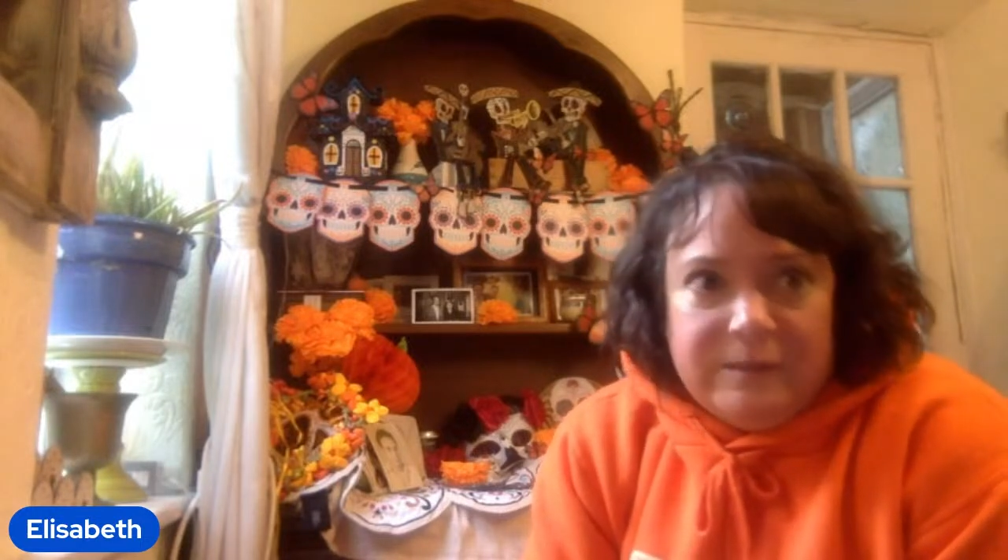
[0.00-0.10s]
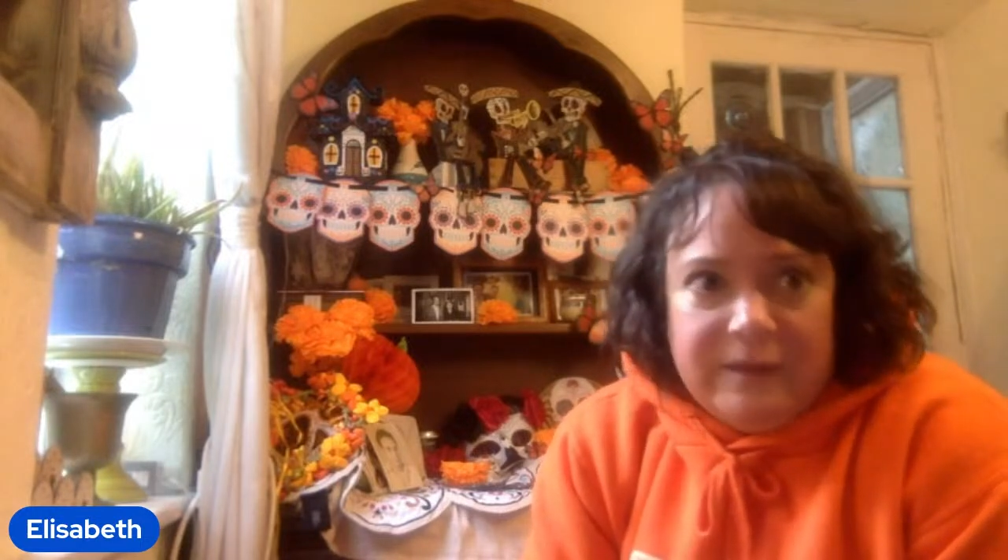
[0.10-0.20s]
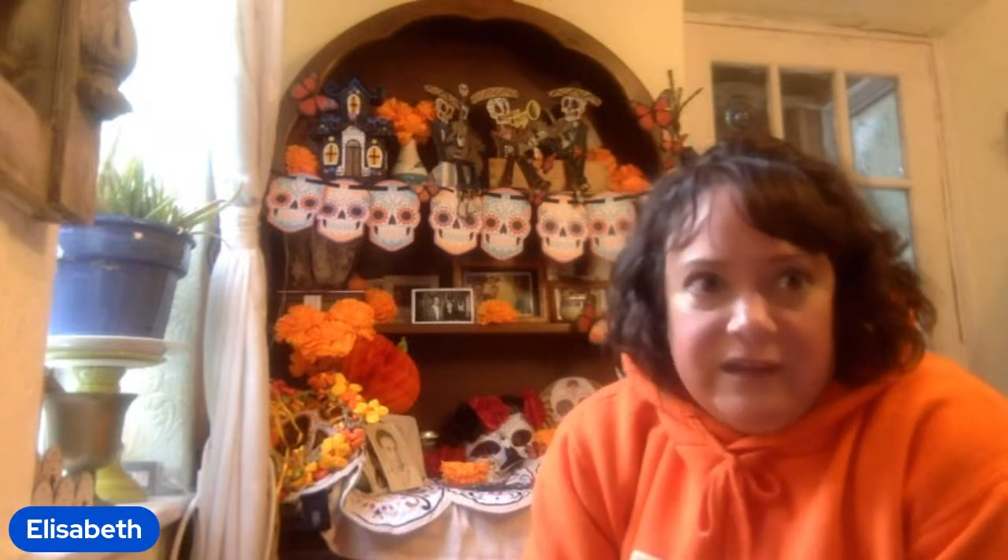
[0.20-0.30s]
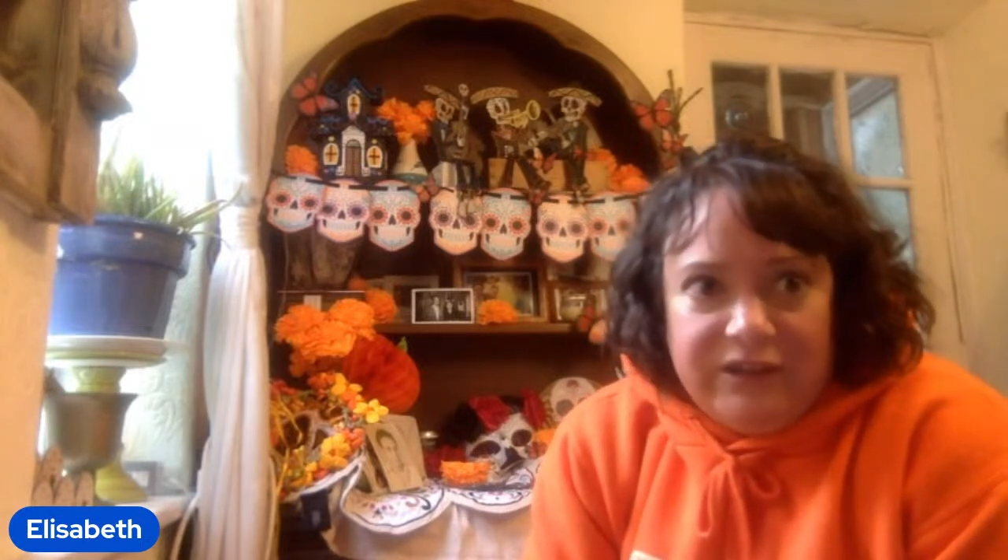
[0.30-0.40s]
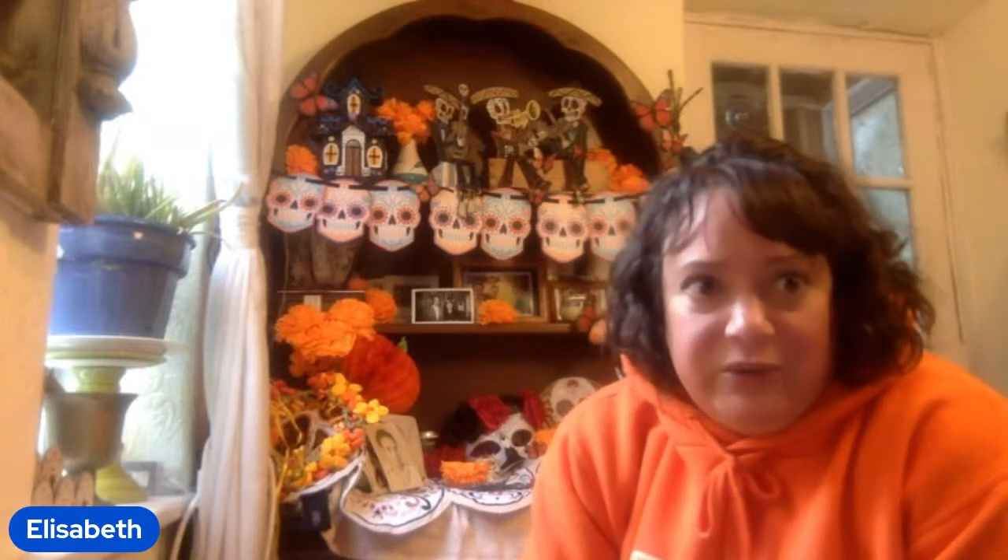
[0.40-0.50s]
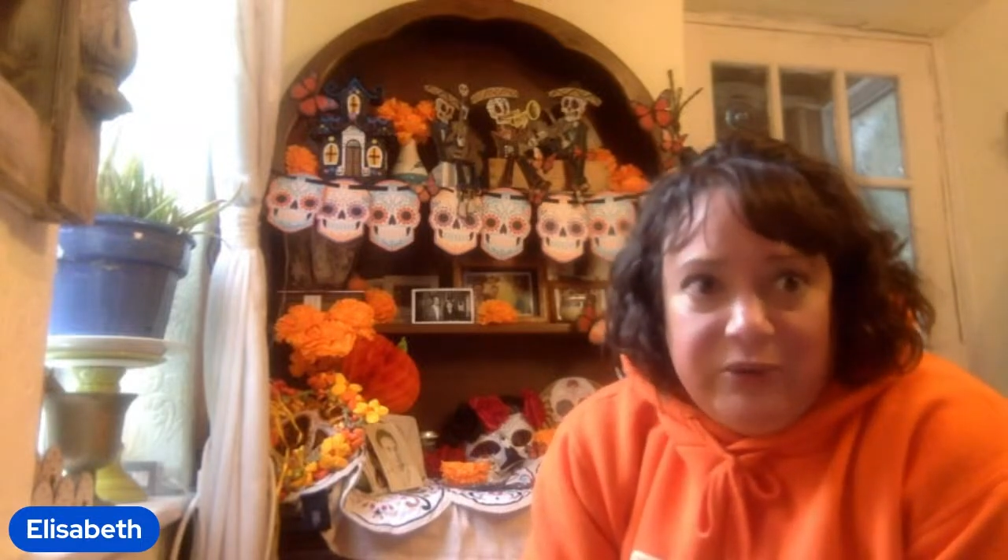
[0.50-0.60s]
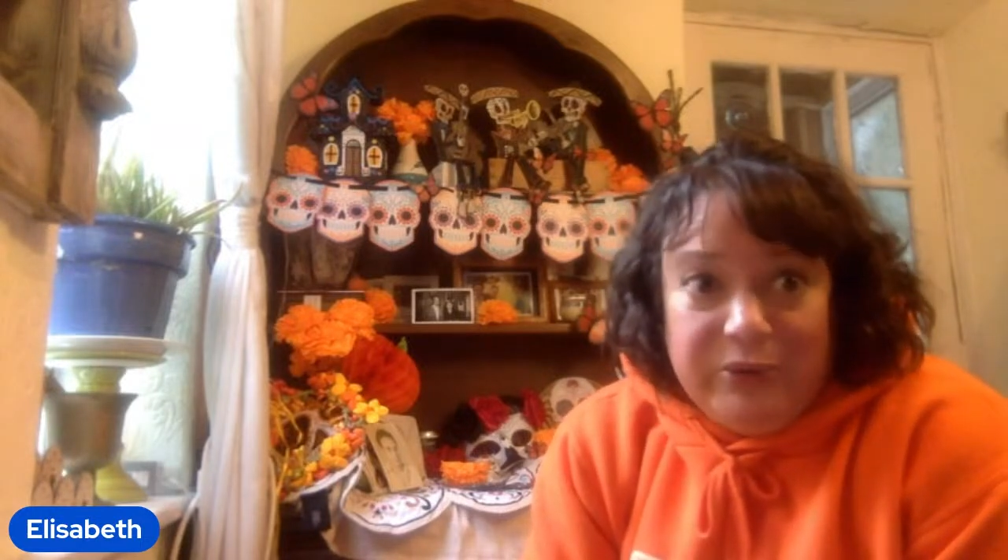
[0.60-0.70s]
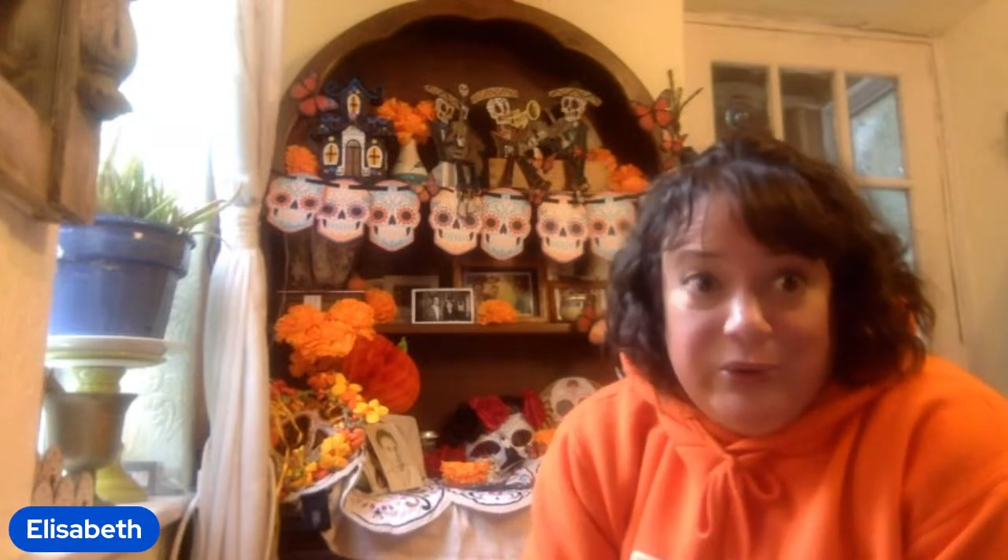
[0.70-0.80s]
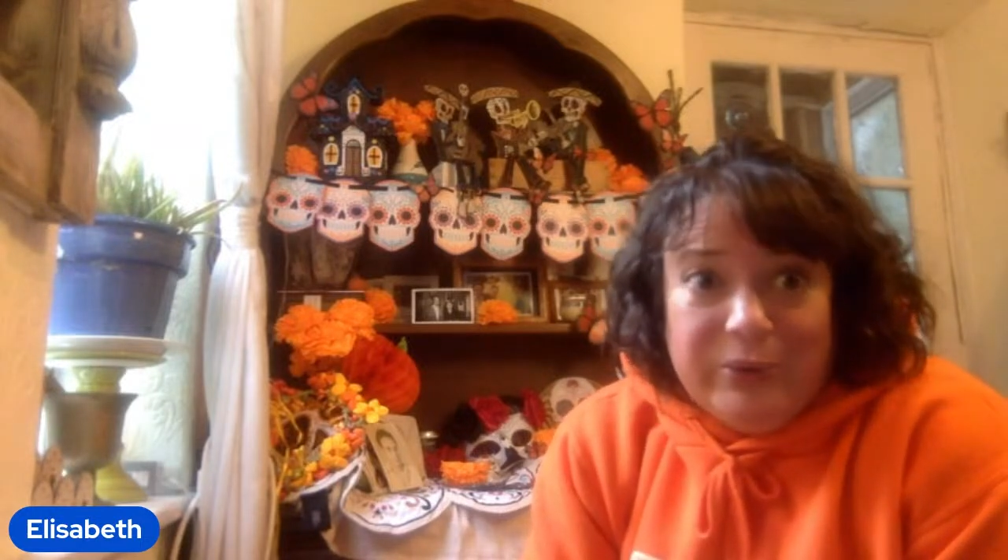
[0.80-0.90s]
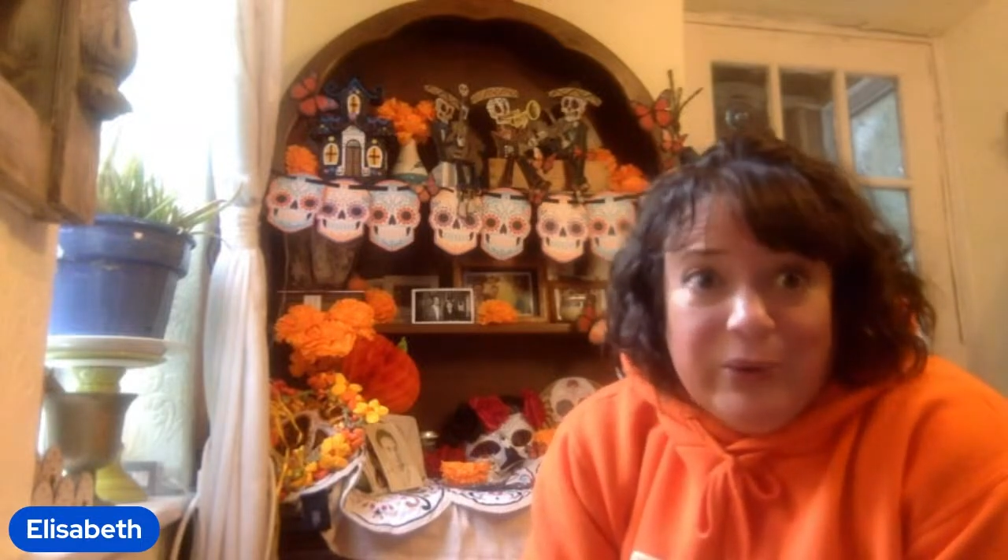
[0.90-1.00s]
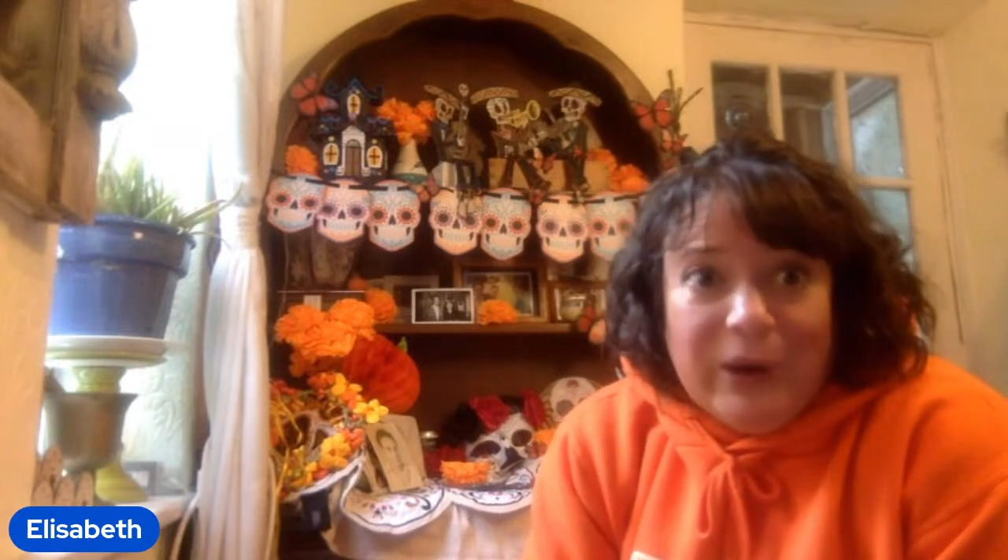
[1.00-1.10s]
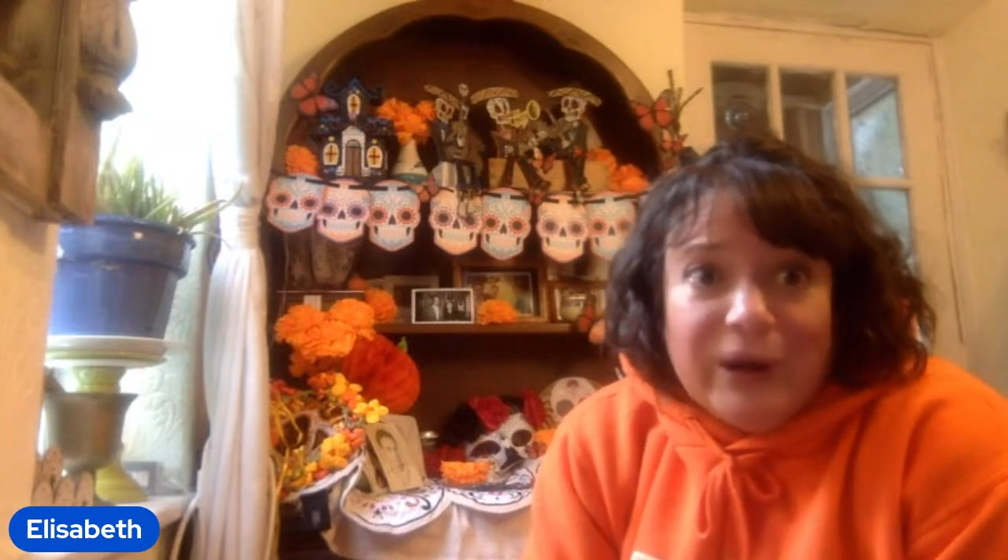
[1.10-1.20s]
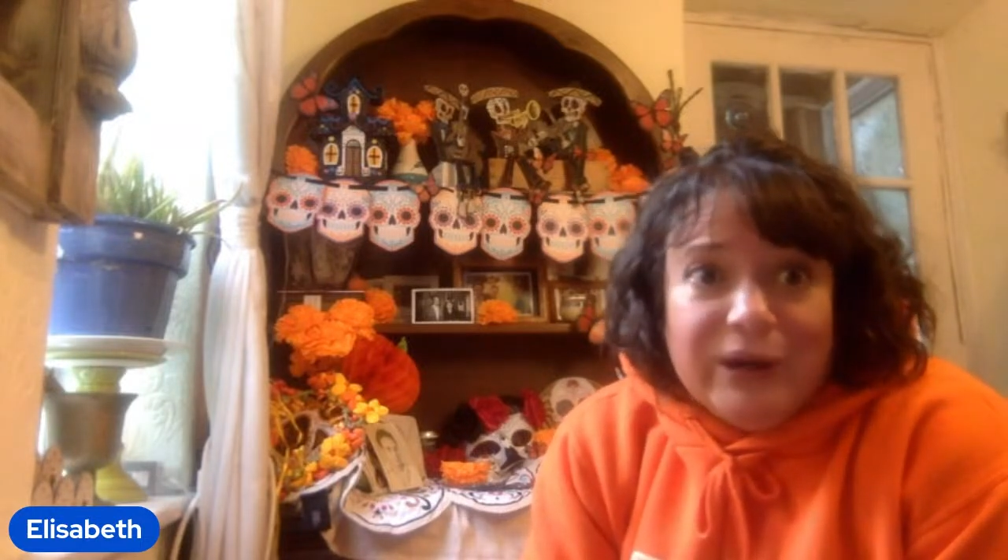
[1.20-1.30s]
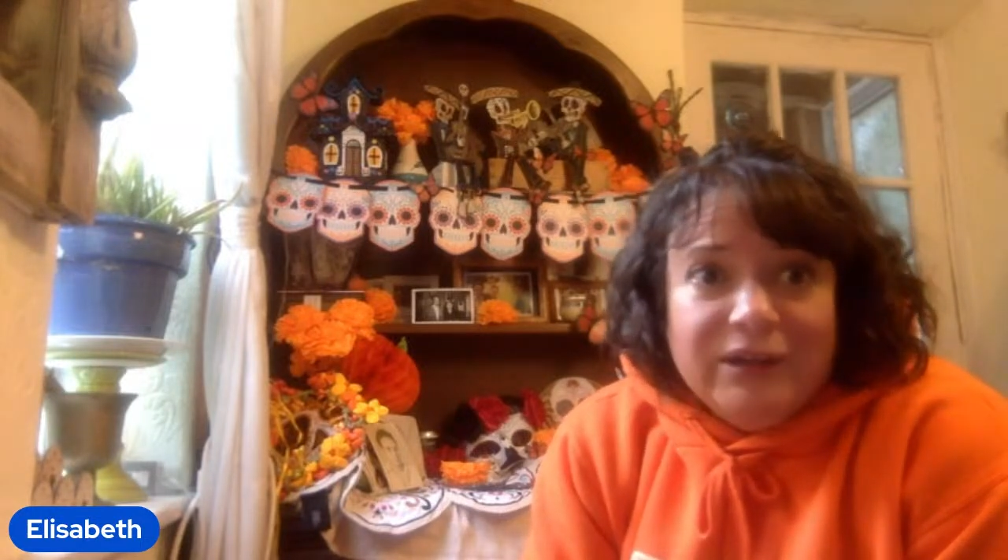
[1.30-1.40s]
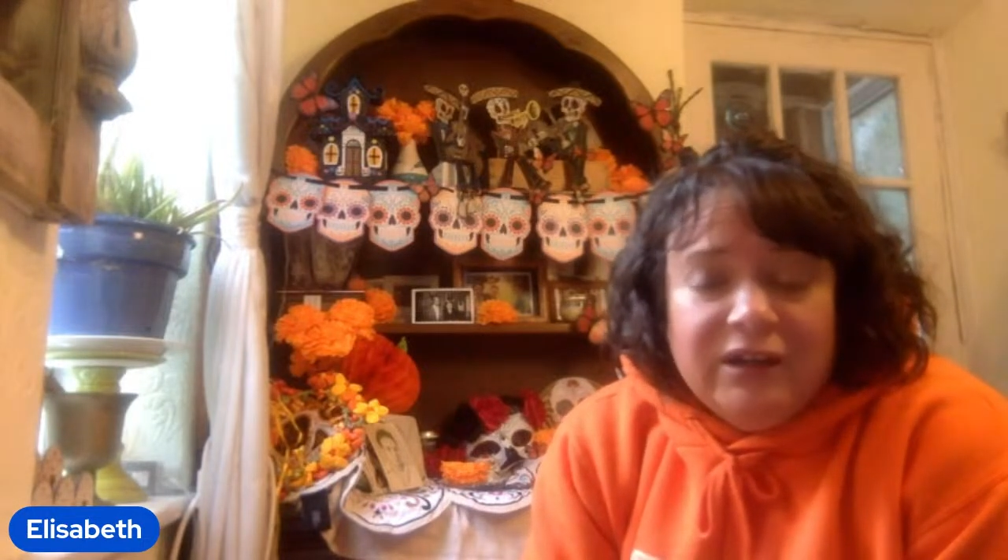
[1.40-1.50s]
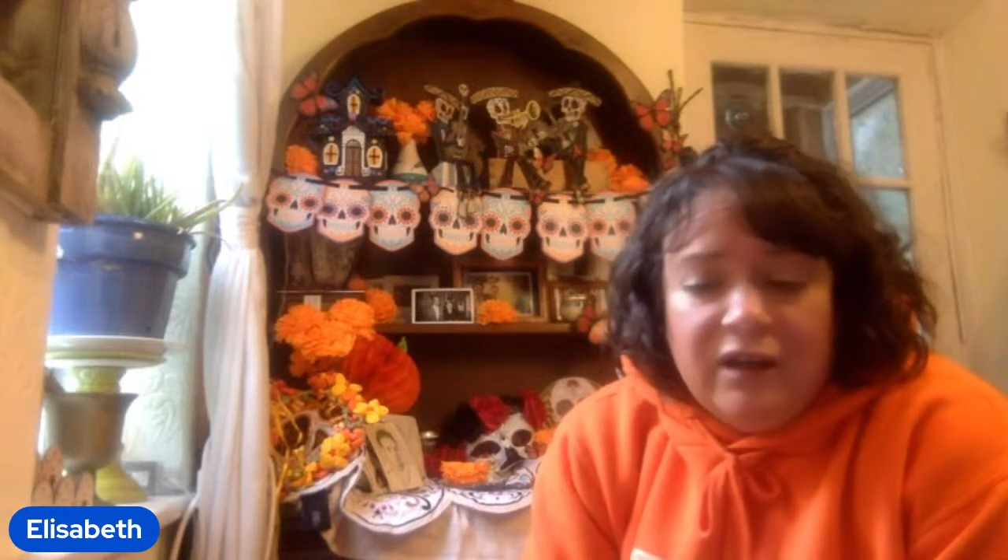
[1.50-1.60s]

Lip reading: to make you who you are.